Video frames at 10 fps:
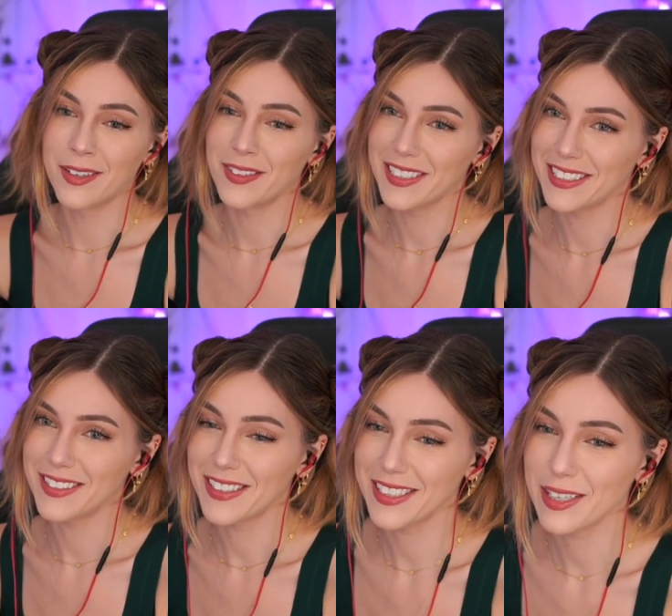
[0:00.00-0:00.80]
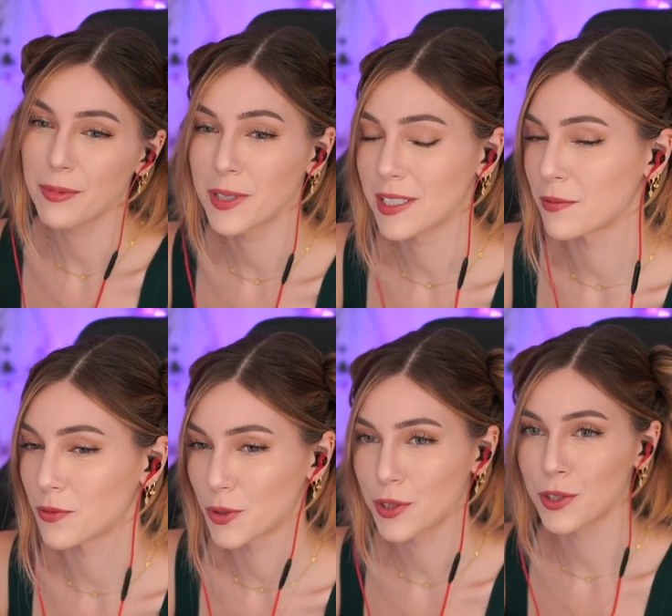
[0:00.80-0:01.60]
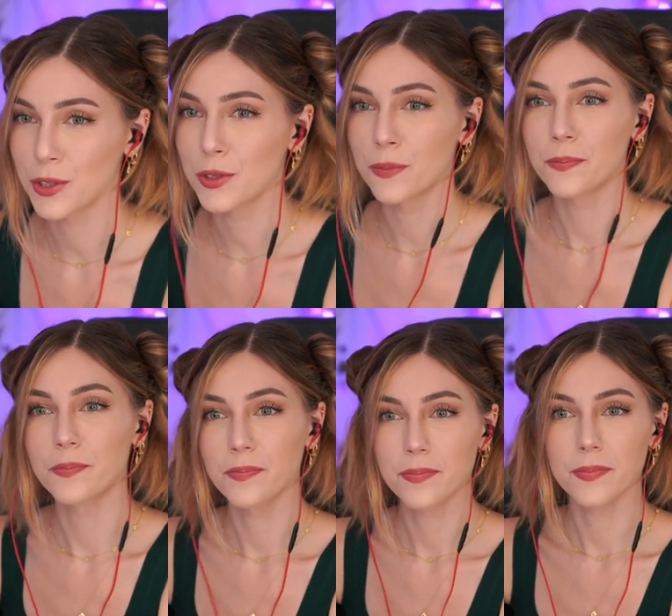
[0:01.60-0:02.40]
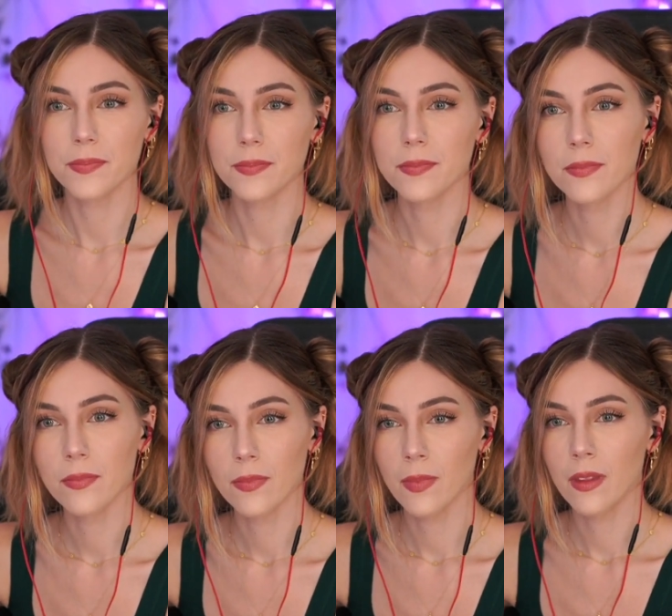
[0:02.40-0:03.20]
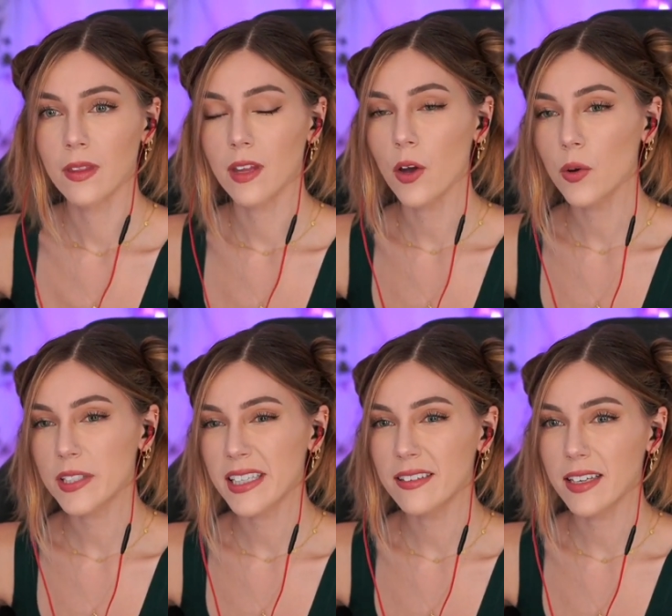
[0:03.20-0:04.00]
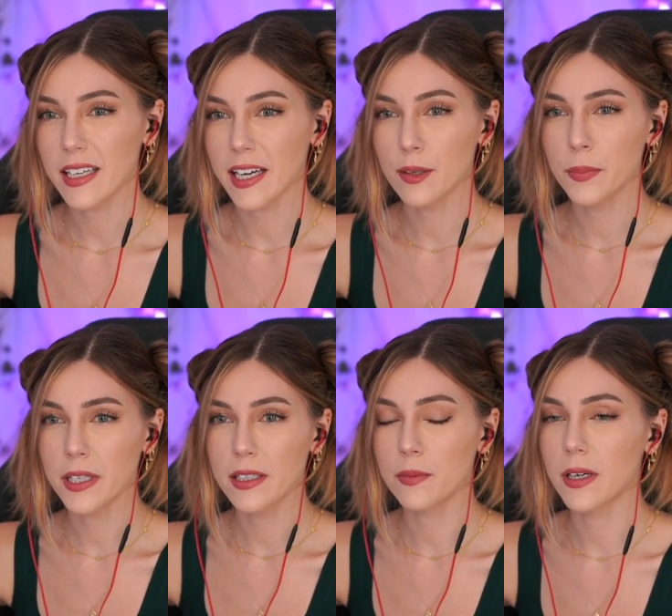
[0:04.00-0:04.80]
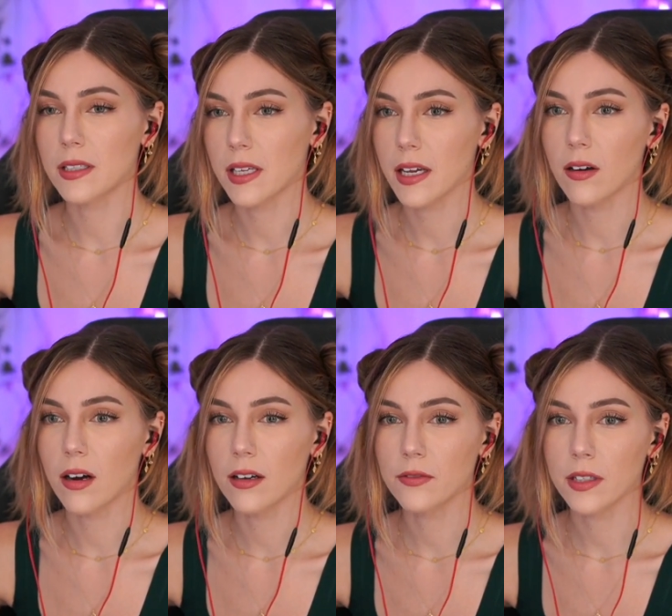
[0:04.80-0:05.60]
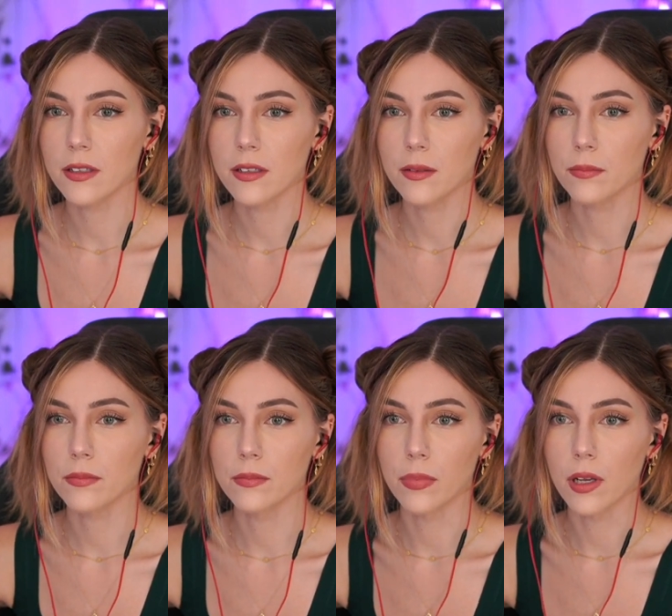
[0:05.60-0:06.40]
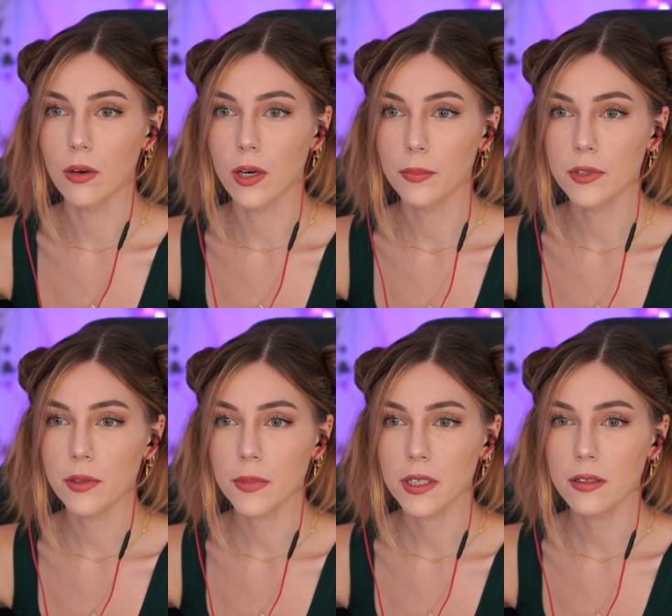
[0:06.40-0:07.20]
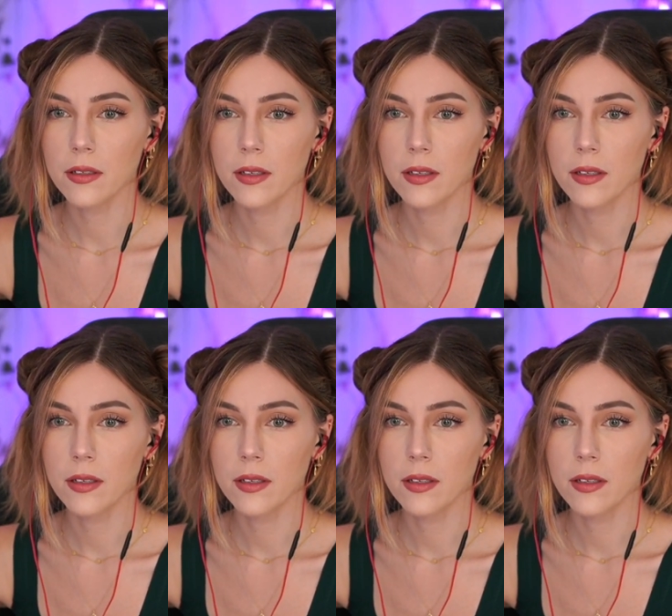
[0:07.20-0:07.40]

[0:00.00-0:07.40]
really using them unless I'm forced to. They always sound like airplanes about to take off, like they're gonna blow up or something.